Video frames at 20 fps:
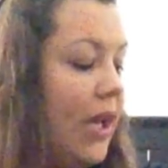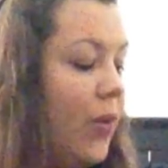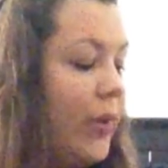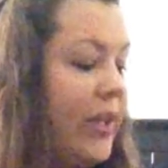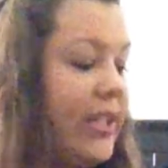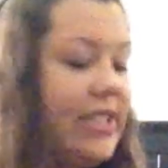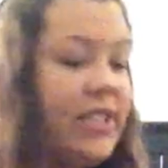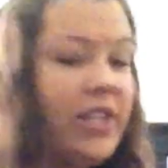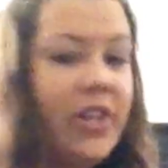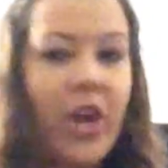
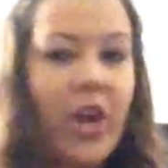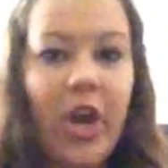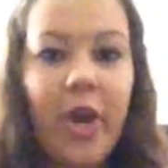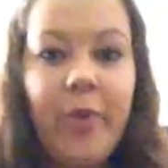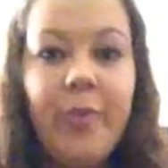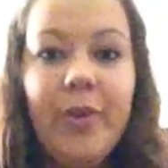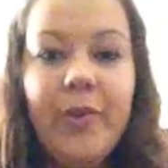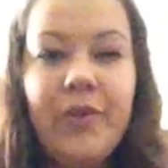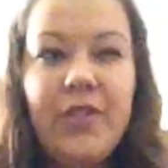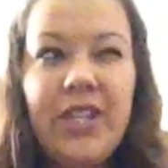We listened to the
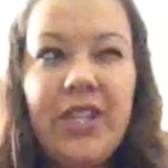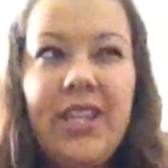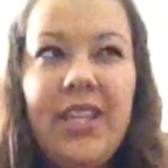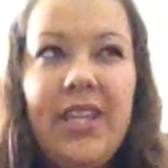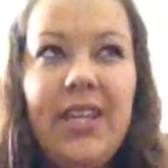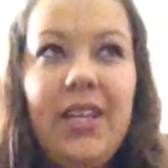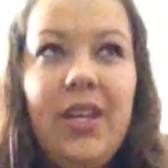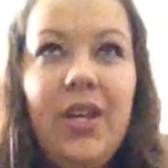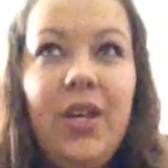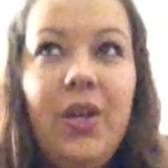heartbeat, which I
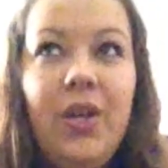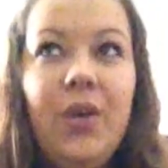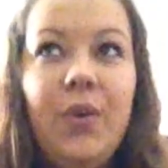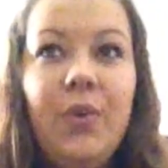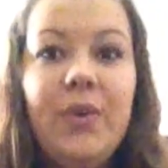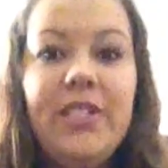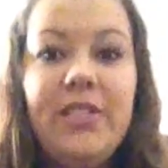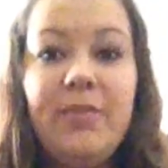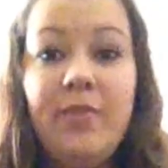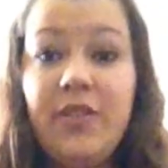think
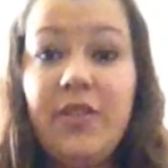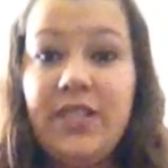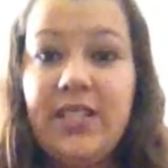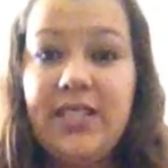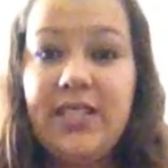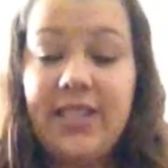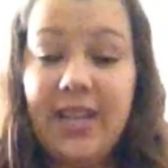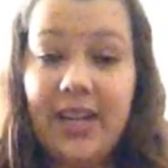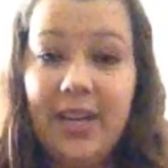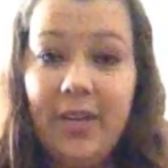was the most
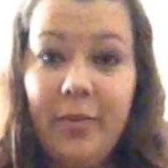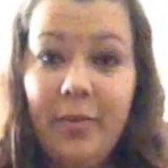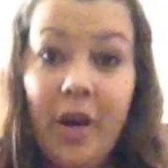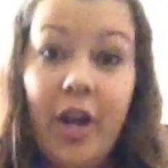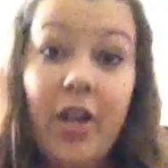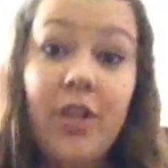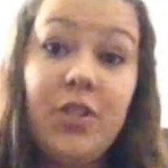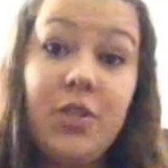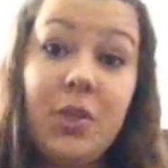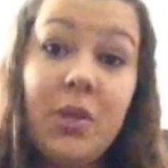exciting
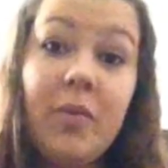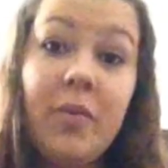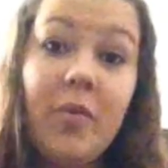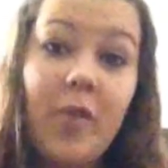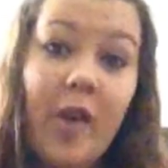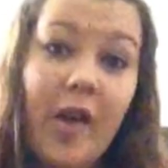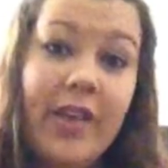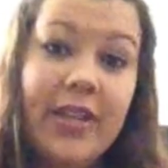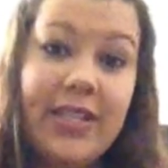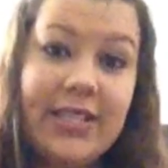part. Don't get
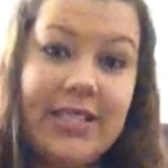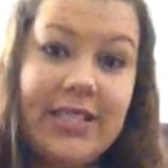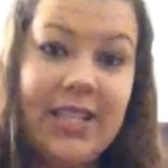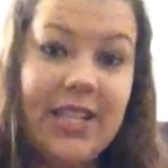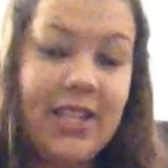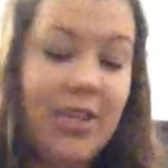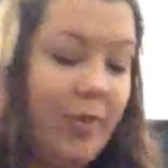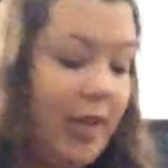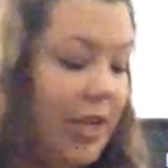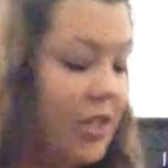me wrong,
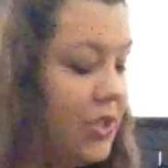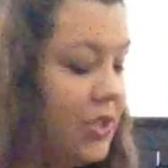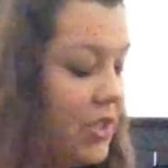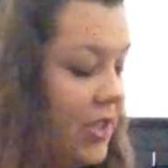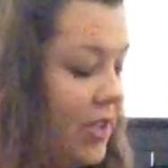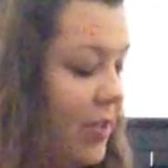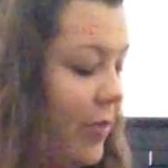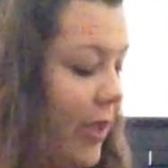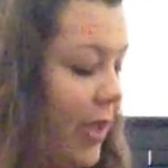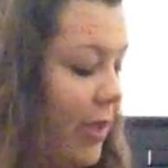seeing the pictures
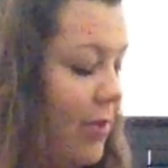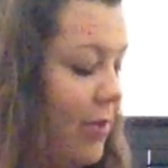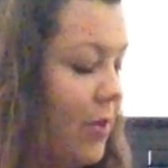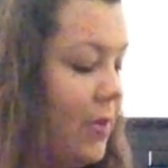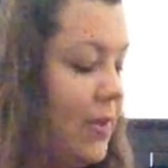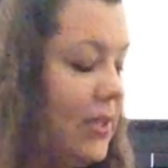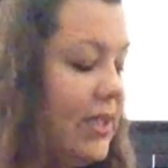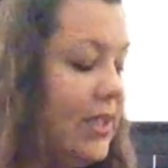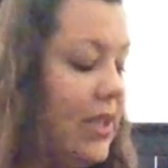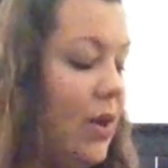of the baby
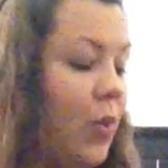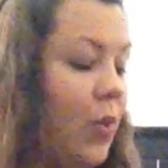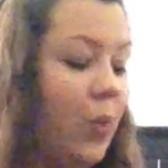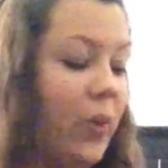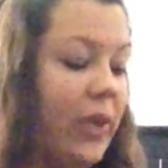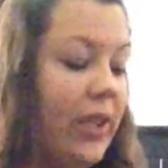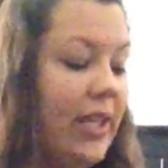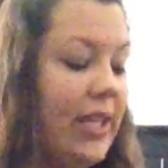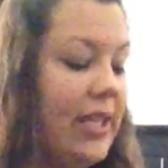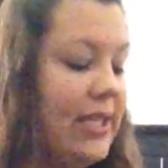was
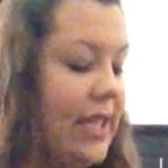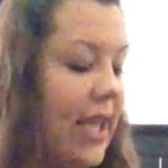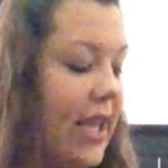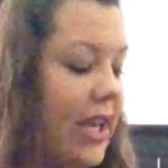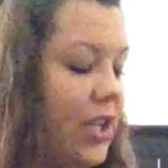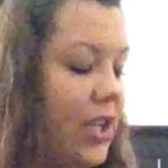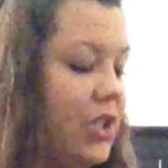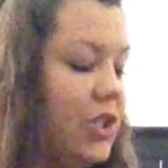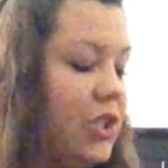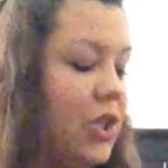really
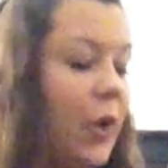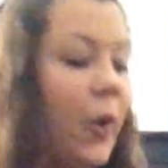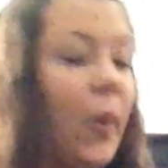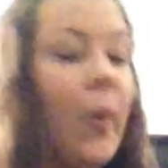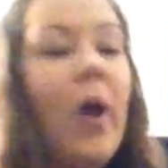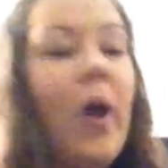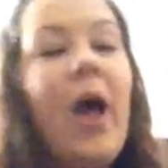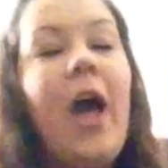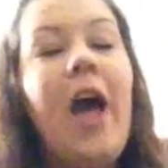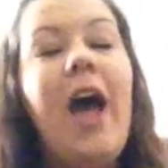exciting
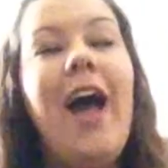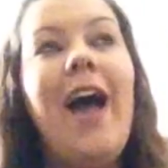too.